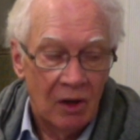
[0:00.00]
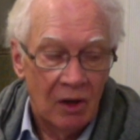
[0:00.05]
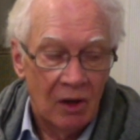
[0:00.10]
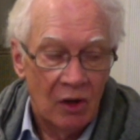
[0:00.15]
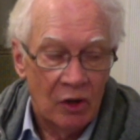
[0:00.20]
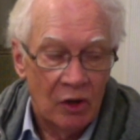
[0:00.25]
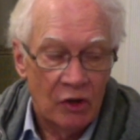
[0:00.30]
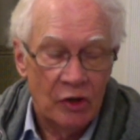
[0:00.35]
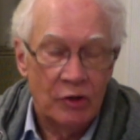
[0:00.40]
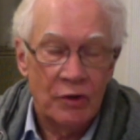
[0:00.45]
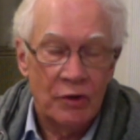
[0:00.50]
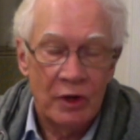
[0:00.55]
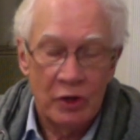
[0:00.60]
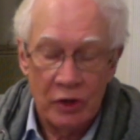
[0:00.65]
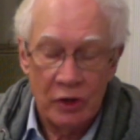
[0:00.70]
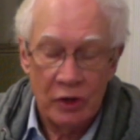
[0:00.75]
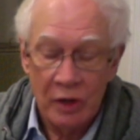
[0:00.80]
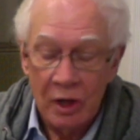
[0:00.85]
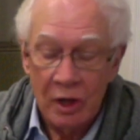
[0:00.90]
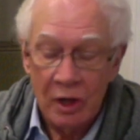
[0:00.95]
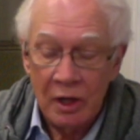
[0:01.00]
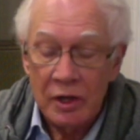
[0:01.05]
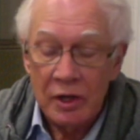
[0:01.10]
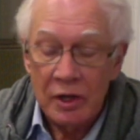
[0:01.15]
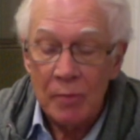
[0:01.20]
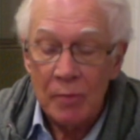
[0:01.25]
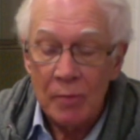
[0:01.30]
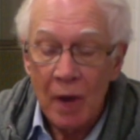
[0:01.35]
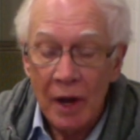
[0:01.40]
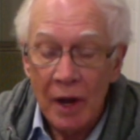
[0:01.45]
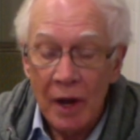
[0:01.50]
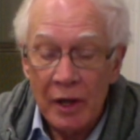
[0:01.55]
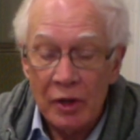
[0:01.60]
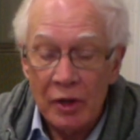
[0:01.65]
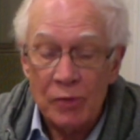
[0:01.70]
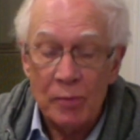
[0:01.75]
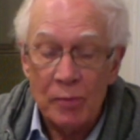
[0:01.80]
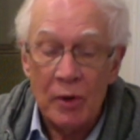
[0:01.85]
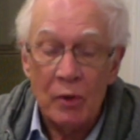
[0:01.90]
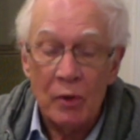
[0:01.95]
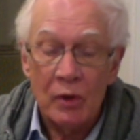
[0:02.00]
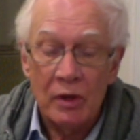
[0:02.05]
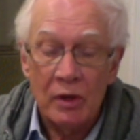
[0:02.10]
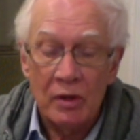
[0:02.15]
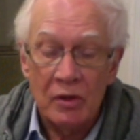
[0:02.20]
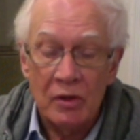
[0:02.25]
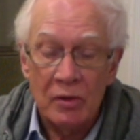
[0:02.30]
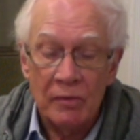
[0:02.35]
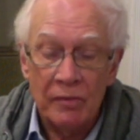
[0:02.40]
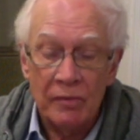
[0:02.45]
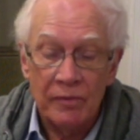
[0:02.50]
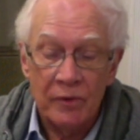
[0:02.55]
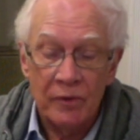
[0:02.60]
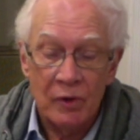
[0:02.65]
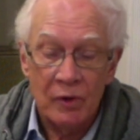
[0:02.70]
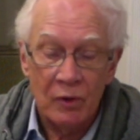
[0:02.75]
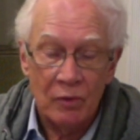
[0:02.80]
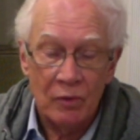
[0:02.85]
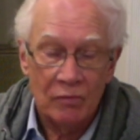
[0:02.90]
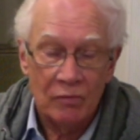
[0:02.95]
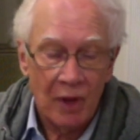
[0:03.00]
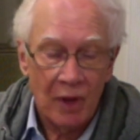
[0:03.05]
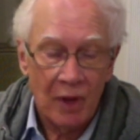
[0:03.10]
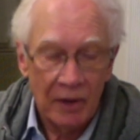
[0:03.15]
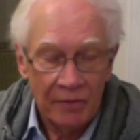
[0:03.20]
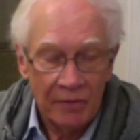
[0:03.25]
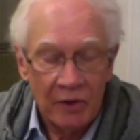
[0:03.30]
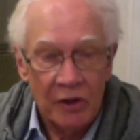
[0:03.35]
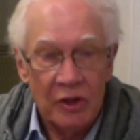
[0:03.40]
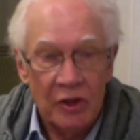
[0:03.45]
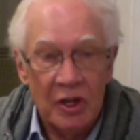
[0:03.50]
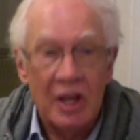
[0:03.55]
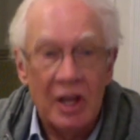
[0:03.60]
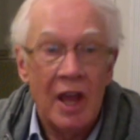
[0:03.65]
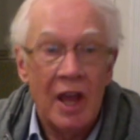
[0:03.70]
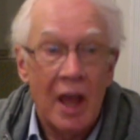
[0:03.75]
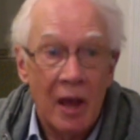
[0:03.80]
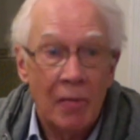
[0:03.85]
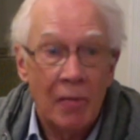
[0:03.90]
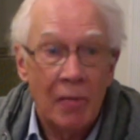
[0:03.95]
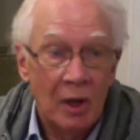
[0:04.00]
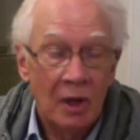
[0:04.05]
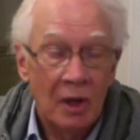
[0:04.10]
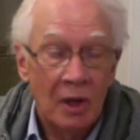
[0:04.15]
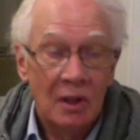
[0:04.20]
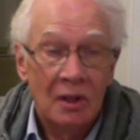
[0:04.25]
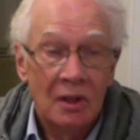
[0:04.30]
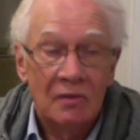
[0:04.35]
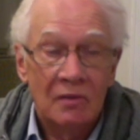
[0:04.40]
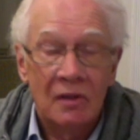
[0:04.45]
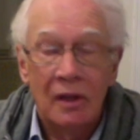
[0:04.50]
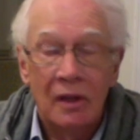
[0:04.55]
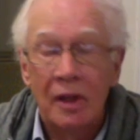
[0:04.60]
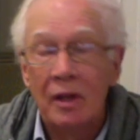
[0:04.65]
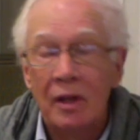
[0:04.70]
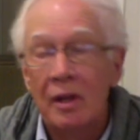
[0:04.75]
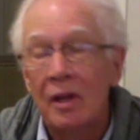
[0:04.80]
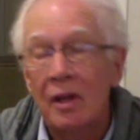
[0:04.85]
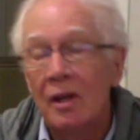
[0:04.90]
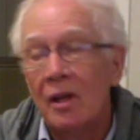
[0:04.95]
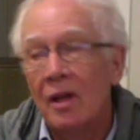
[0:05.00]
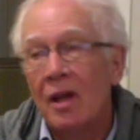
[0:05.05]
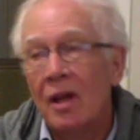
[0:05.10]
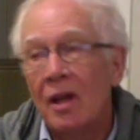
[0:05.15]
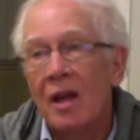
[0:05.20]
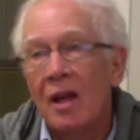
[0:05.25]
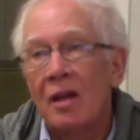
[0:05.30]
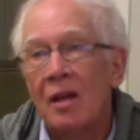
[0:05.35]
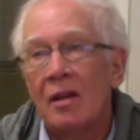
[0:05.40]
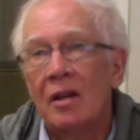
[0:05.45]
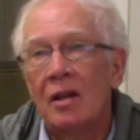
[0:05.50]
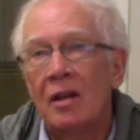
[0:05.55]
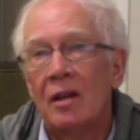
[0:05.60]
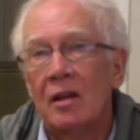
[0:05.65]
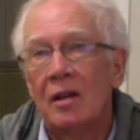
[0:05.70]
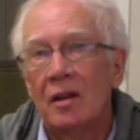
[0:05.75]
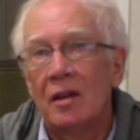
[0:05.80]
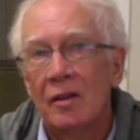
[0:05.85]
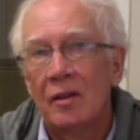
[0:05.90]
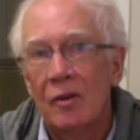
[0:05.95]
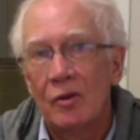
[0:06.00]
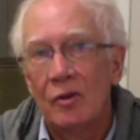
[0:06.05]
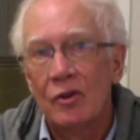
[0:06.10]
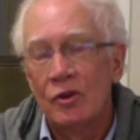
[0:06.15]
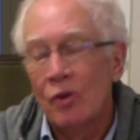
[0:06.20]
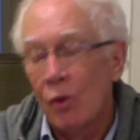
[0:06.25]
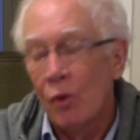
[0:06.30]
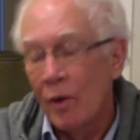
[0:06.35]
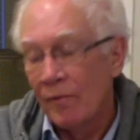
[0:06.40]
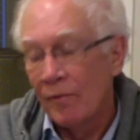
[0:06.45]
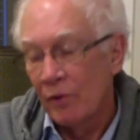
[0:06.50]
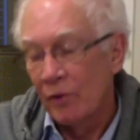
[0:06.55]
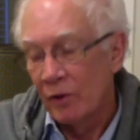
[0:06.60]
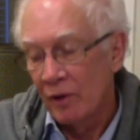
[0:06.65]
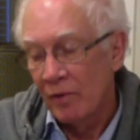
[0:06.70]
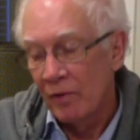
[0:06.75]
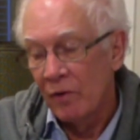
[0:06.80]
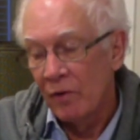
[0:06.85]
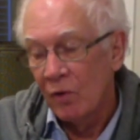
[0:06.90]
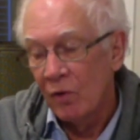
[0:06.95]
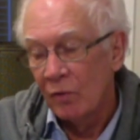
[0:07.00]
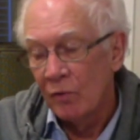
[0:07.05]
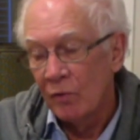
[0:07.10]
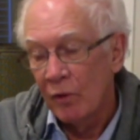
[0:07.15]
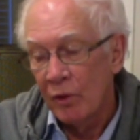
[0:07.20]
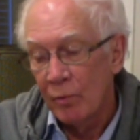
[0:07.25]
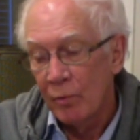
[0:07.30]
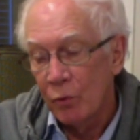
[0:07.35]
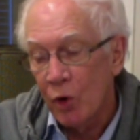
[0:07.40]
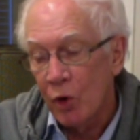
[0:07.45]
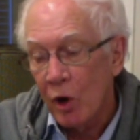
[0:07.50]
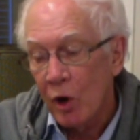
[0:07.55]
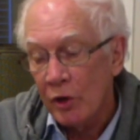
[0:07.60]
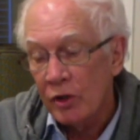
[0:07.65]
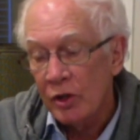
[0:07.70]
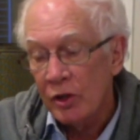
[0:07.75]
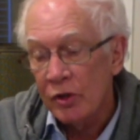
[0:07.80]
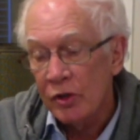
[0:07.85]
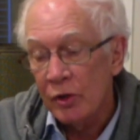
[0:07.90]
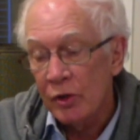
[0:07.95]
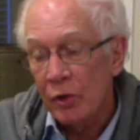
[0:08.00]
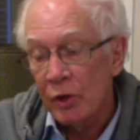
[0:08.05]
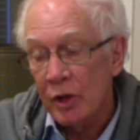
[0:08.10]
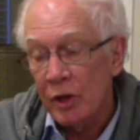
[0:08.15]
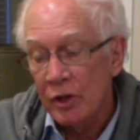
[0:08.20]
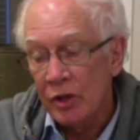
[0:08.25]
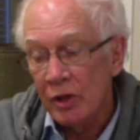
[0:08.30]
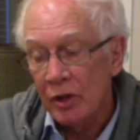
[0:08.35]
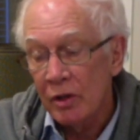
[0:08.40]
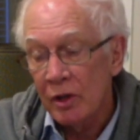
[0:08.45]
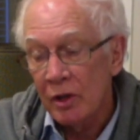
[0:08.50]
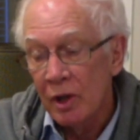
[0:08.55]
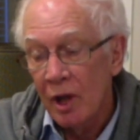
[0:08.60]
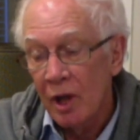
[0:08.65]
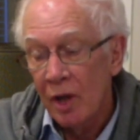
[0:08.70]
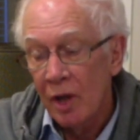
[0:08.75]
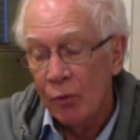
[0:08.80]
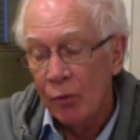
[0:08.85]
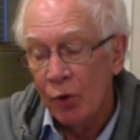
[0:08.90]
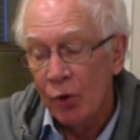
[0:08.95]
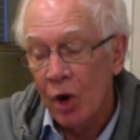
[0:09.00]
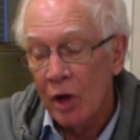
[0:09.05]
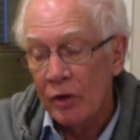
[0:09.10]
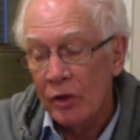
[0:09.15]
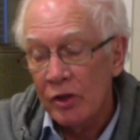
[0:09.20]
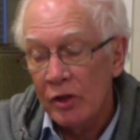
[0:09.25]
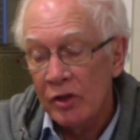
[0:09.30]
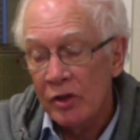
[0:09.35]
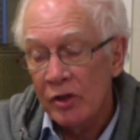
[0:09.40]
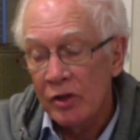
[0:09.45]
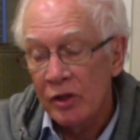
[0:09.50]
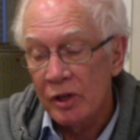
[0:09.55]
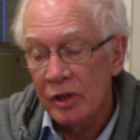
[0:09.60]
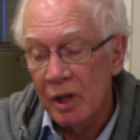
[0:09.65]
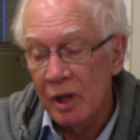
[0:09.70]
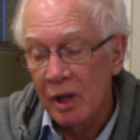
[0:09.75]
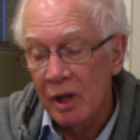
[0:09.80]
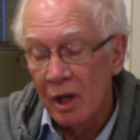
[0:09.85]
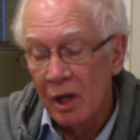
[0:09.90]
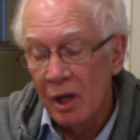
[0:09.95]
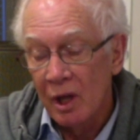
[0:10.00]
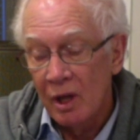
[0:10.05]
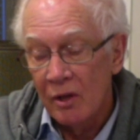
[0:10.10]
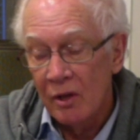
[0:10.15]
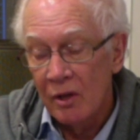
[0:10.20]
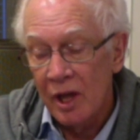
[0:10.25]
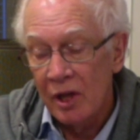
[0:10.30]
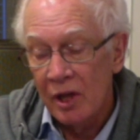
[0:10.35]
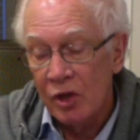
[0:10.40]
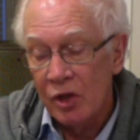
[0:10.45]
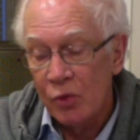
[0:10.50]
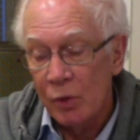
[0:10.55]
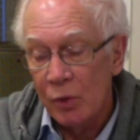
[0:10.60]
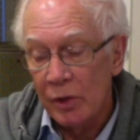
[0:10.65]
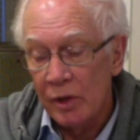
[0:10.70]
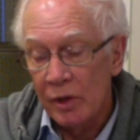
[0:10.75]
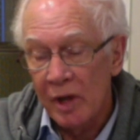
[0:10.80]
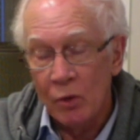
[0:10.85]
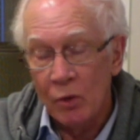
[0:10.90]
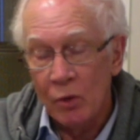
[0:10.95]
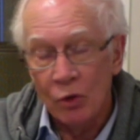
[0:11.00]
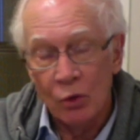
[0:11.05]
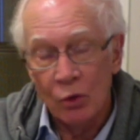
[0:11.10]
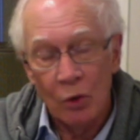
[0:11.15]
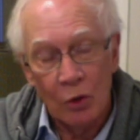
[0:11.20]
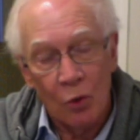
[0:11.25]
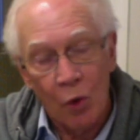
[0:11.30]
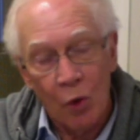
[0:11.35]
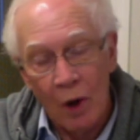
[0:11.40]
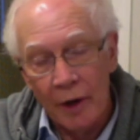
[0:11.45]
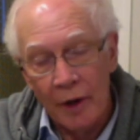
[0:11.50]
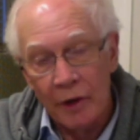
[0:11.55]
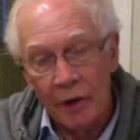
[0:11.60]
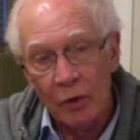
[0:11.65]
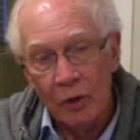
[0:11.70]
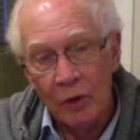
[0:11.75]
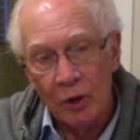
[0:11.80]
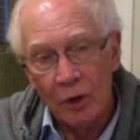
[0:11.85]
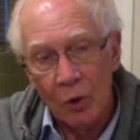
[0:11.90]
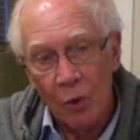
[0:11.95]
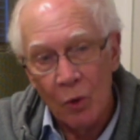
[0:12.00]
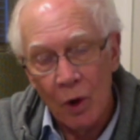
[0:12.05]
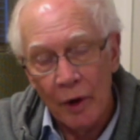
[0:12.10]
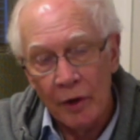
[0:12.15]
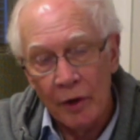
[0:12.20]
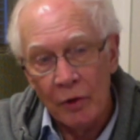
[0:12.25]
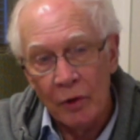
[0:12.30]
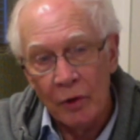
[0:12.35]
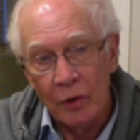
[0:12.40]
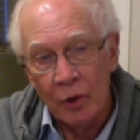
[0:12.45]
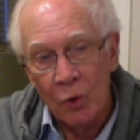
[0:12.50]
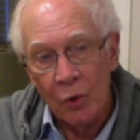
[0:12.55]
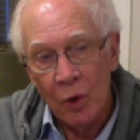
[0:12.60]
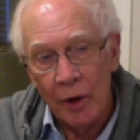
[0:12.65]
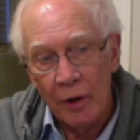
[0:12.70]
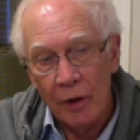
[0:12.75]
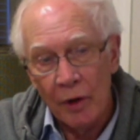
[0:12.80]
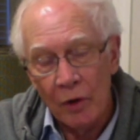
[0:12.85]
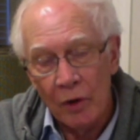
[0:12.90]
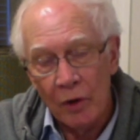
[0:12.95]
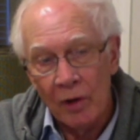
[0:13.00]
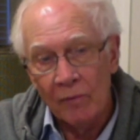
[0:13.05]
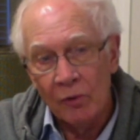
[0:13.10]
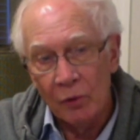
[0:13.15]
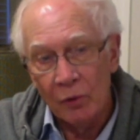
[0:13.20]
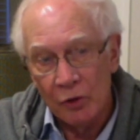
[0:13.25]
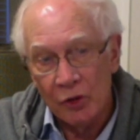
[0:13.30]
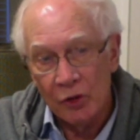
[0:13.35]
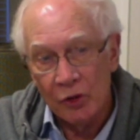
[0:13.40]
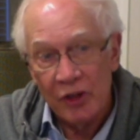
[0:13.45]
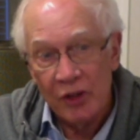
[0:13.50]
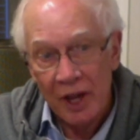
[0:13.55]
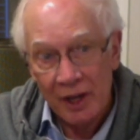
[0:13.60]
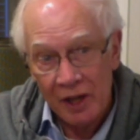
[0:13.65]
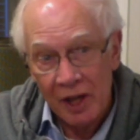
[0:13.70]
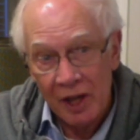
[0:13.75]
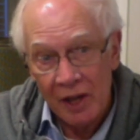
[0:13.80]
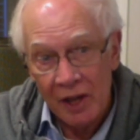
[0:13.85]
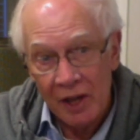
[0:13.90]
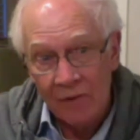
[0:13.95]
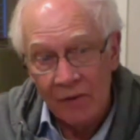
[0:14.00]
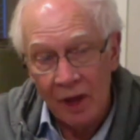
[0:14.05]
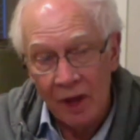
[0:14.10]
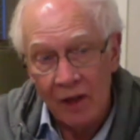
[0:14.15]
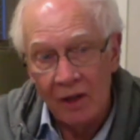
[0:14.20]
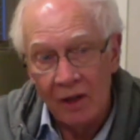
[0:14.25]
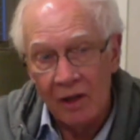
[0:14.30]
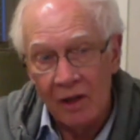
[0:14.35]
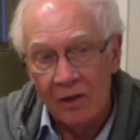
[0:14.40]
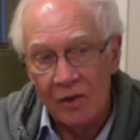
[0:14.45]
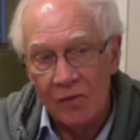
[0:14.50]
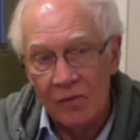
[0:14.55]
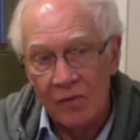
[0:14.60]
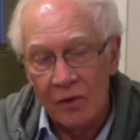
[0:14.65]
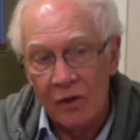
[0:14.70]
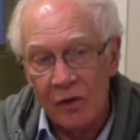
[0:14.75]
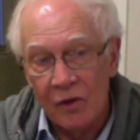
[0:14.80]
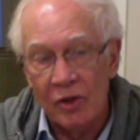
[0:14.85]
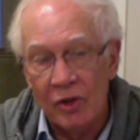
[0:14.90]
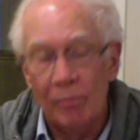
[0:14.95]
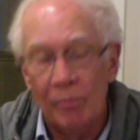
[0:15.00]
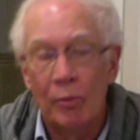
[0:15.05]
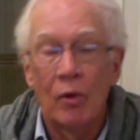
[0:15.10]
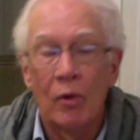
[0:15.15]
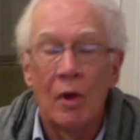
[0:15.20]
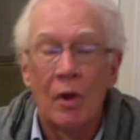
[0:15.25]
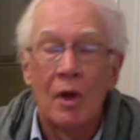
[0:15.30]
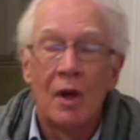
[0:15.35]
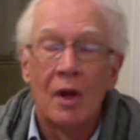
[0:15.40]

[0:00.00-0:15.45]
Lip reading: concentration. At least my experience of, I've done TM, right? And there's no effort involved in the process. There is a process that takes one down to a quieter and quieter and quieter level. There's a technique for that. It's very simple.